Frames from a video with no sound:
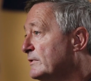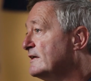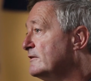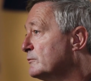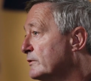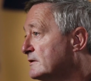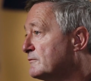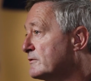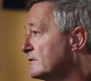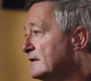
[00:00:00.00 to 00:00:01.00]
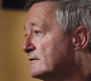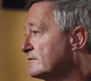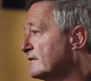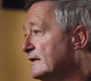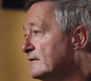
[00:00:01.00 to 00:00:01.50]
we tend to work differently to,
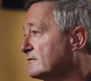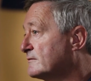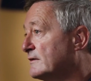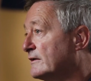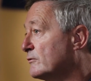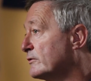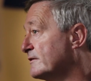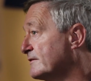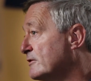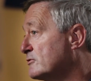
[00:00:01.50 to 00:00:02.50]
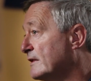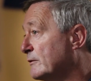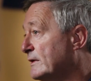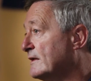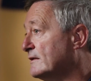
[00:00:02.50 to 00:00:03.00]
say, an organization
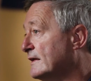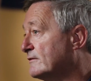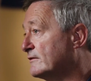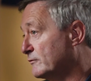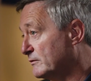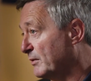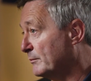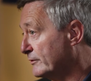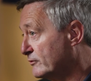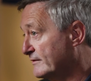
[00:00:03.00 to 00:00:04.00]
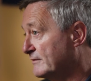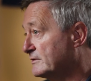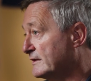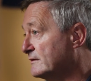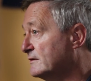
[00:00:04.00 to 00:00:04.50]
like WikiLeaks that just publishes
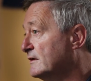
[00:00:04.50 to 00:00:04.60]
everything.